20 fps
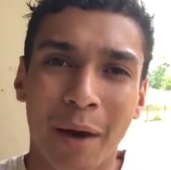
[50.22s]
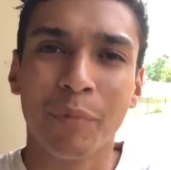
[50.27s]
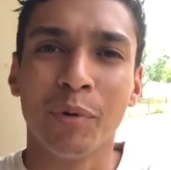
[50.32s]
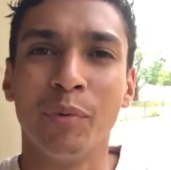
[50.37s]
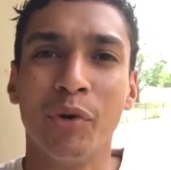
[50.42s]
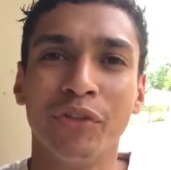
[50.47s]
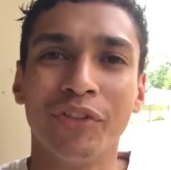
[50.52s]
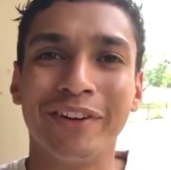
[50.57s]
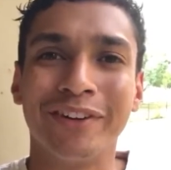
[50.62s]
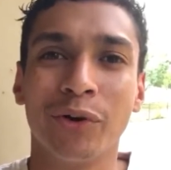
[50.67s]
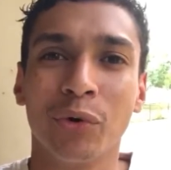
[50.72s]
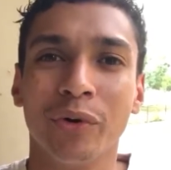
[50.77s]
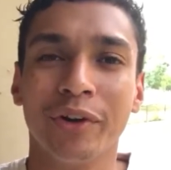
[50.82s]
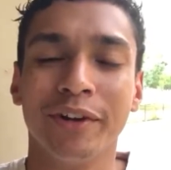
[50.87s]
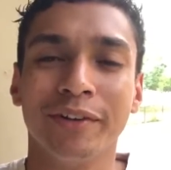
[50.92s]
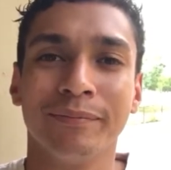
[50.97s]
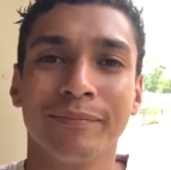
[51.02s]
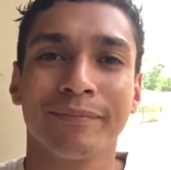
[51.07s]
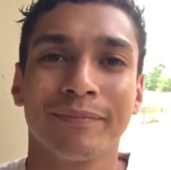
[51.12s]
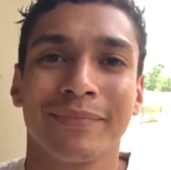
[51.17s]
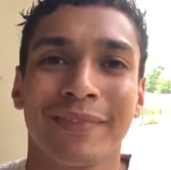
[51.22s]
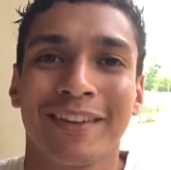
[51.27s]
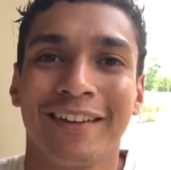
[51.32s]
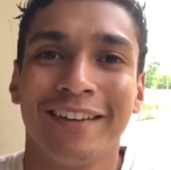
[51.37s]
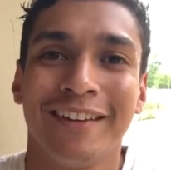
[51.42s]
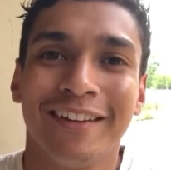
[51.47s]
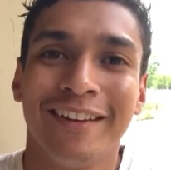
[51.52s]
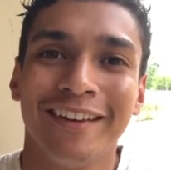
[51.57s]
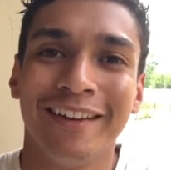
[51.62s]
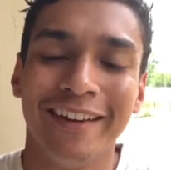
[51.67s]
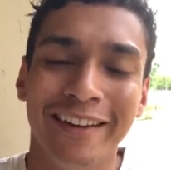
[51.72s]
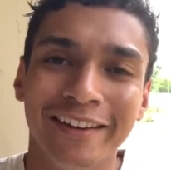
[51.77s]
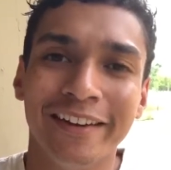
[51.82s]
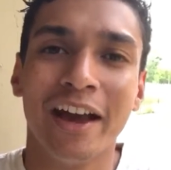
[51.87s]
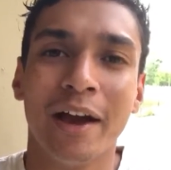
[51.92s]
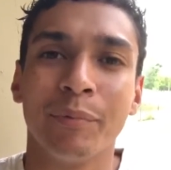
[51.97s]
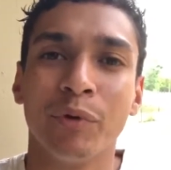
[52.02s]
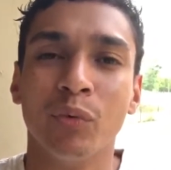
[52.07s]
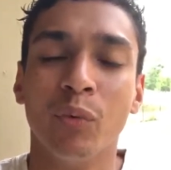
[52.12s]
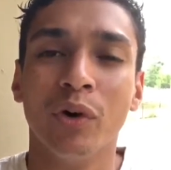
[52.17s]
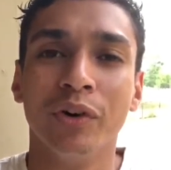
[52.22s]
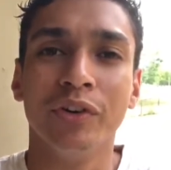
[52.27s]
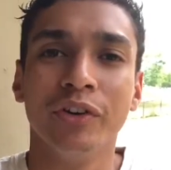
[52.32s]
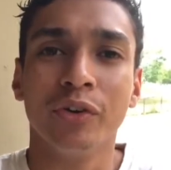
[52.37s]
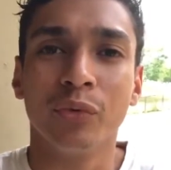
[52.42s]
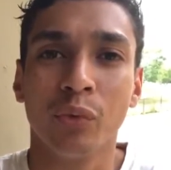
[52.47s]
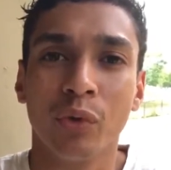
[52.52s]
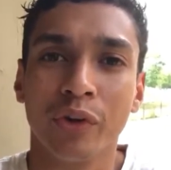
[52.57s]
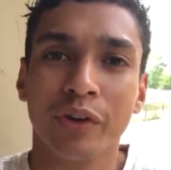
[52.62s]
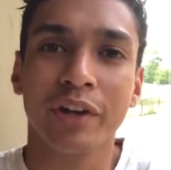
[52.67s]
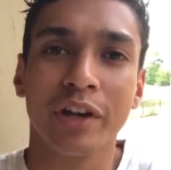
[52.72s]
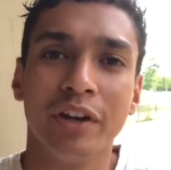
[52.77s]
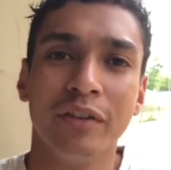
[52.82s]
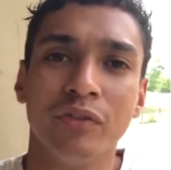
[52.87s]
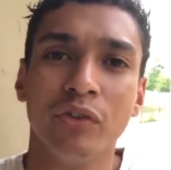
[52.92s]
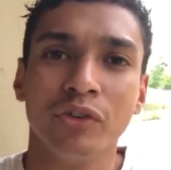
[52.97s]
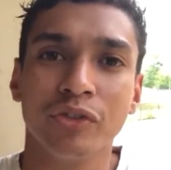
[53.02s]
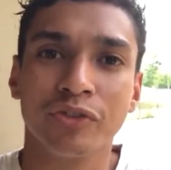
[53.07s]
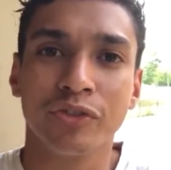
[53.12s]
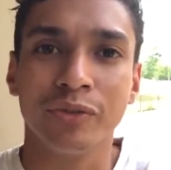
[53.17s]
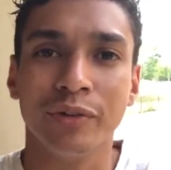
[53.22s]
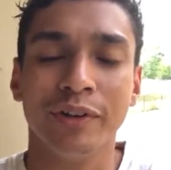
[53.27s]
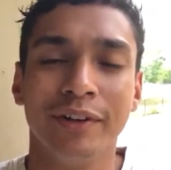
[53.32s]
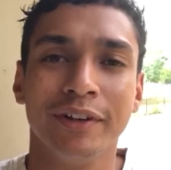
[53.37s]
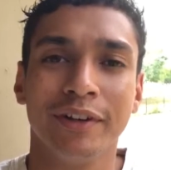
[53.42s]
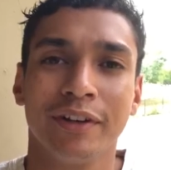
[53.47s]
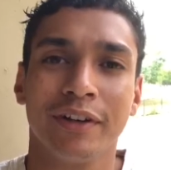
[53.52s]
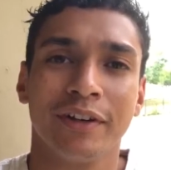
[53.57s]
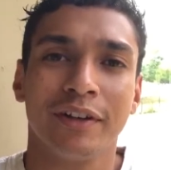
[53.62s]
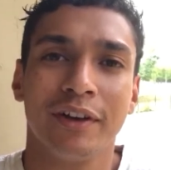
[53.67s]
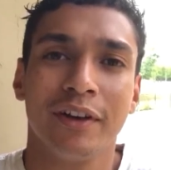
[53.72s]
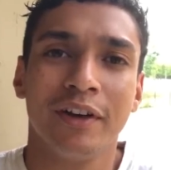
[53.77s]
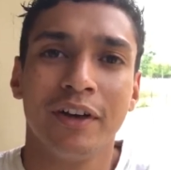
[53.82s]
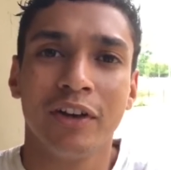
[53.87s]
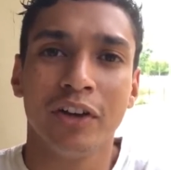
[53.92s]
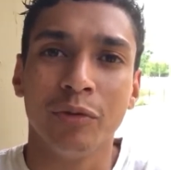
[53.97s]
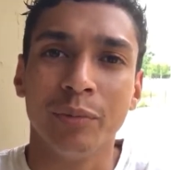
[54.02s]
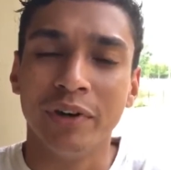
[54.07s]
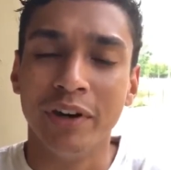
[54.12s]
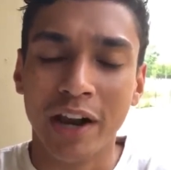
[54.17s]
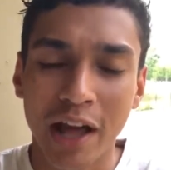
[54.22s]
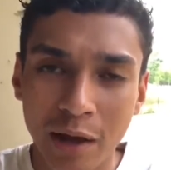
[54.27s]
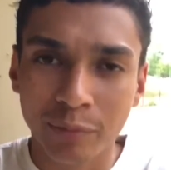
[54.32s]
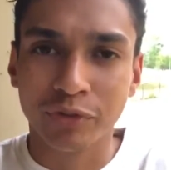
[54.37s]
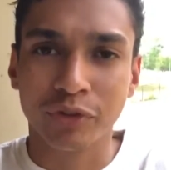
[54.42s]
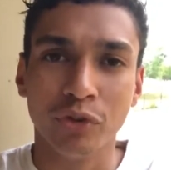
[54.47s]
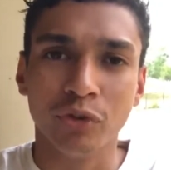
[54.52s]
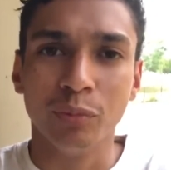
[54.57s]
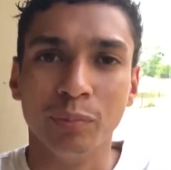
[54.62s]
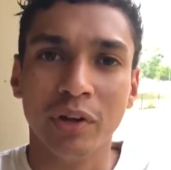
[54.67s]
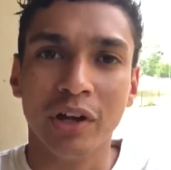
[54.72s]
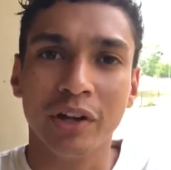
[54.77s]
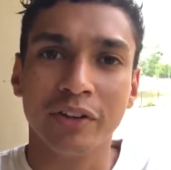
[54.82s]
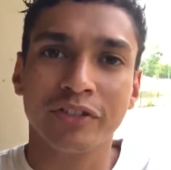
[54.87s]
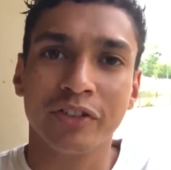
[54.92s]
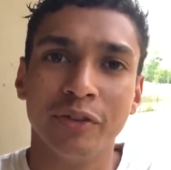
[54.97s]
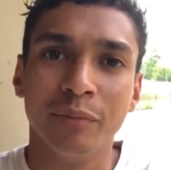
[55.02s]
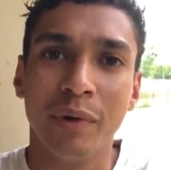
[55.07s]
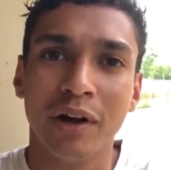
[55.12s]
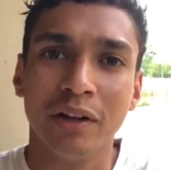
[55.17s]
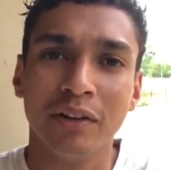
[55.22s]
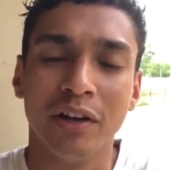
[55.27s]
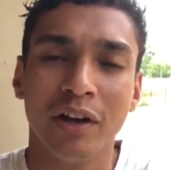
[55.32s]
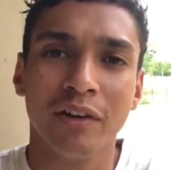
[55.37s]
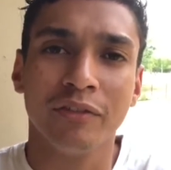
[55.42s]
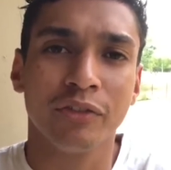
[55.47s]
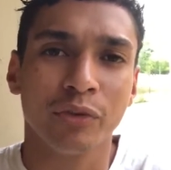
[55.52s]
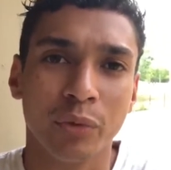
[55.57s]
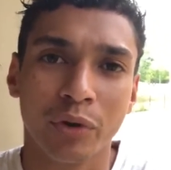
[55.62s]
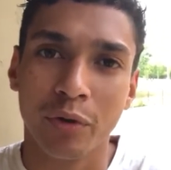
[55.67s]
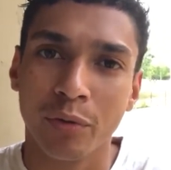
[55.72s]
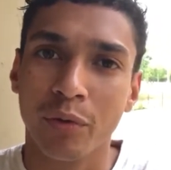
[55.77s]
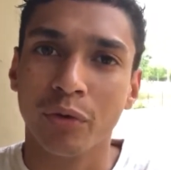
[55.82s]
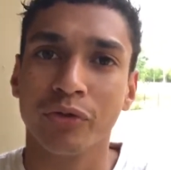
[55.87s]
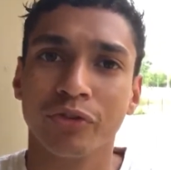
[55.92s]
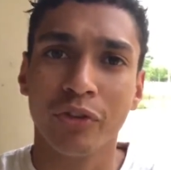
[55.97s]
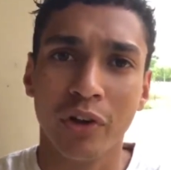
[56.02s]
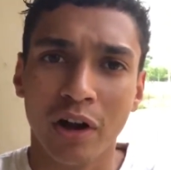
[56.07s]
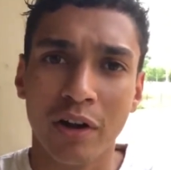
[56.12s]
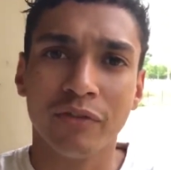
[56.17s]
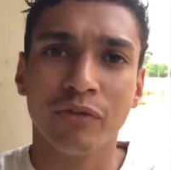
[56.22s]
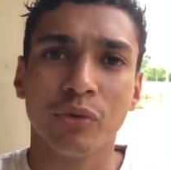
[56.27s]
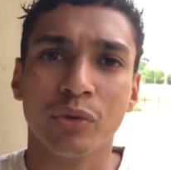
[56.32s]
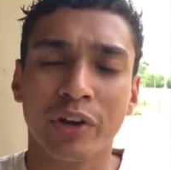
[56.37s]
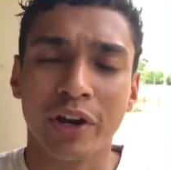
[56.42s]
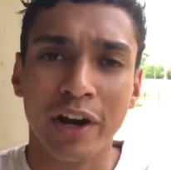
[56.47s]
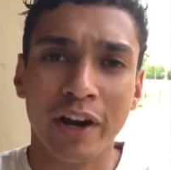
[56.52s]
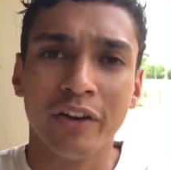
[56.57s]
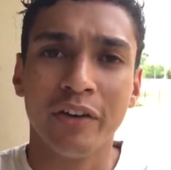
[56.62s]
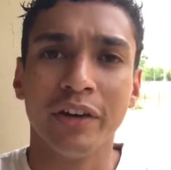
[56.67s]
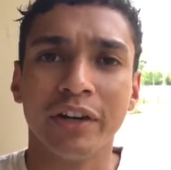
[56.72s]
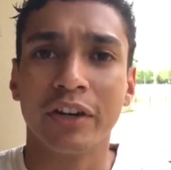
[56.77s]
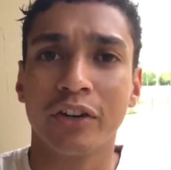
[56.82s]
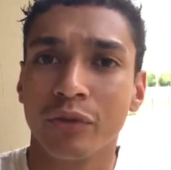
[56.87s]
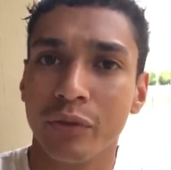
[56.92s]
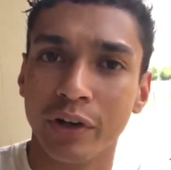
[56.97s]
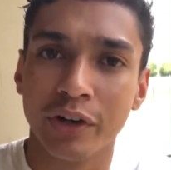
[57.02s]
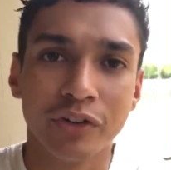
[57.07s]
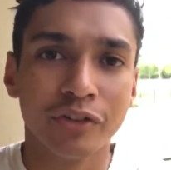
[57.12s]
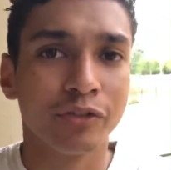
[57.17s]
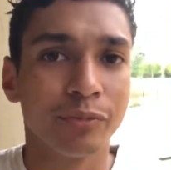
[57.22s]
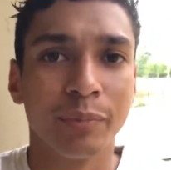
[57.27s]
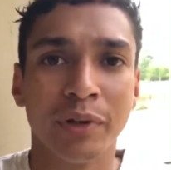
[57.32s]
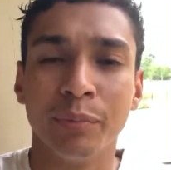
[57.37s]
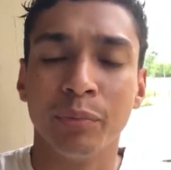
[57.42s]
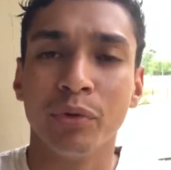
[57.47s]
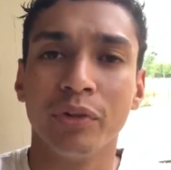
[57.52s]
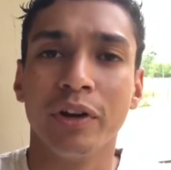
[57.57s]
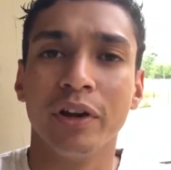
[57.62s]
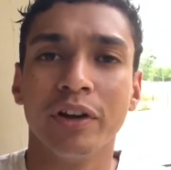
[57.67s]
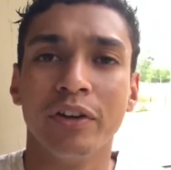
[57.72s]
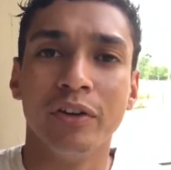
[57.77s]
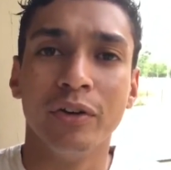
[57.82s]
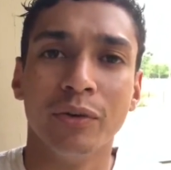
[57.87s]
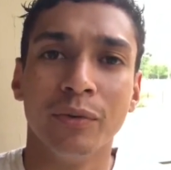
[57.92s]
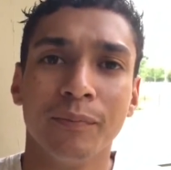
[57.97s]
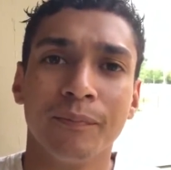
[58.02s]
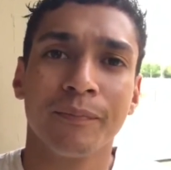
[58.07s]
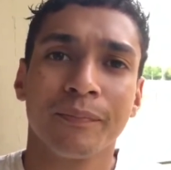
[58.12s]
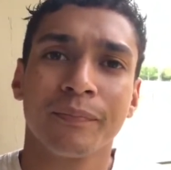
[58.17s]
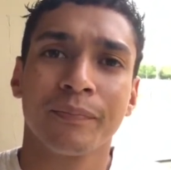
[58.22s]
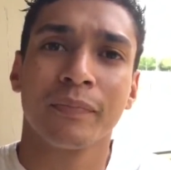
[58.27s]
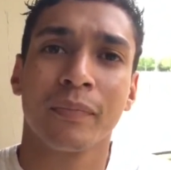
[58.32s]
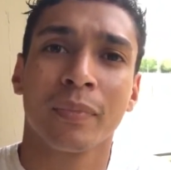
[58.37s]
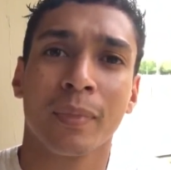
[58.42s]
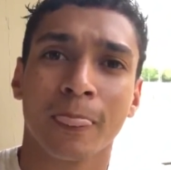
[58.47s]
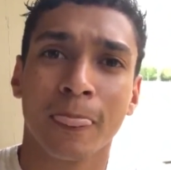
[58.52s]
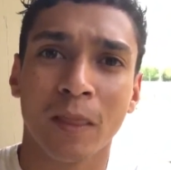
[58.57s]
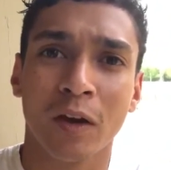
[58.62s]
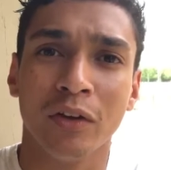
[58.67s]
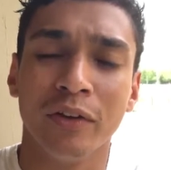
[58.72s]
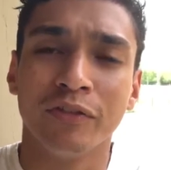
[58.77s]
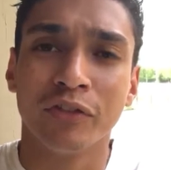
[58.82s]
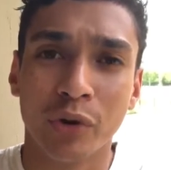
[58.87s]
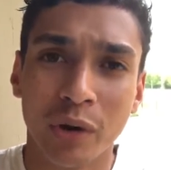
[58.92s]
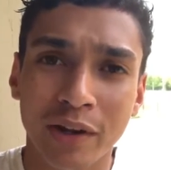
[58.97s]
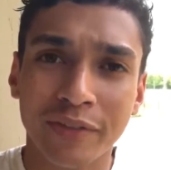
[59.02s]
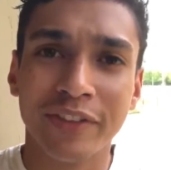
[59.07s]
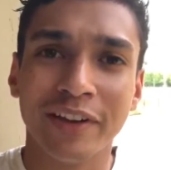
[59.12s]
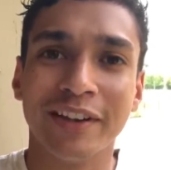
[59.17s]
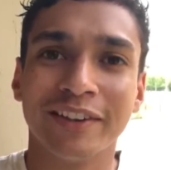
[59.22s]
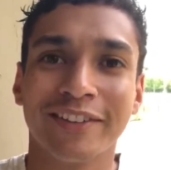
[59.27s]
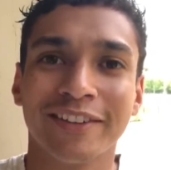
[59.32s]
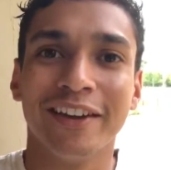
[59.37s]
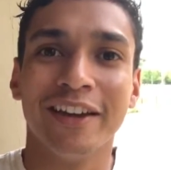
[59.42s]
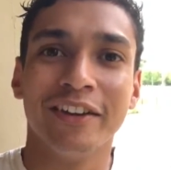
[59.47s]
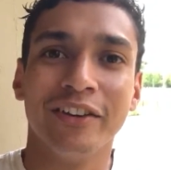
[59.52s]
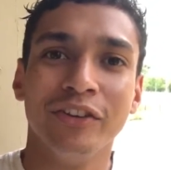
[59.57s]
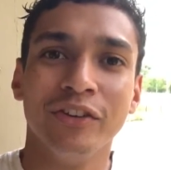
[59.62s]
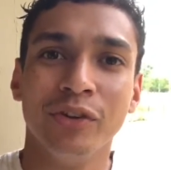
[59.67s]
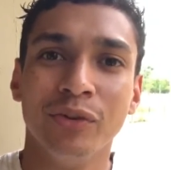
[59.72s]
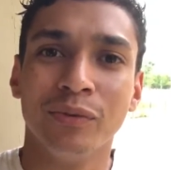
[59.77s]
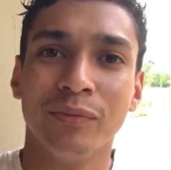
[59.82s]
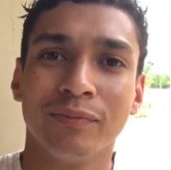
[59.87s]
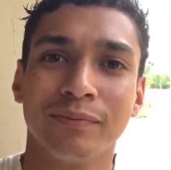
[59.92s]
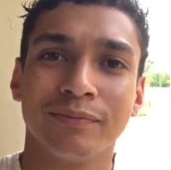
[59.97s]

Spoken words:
Happy birthday, Courtney, and happy 1 year work anniversary. You've been an absolute blessing in my life. You're one of the most thoughtful, caring, and courageous people that I know. We have great things ahead of you.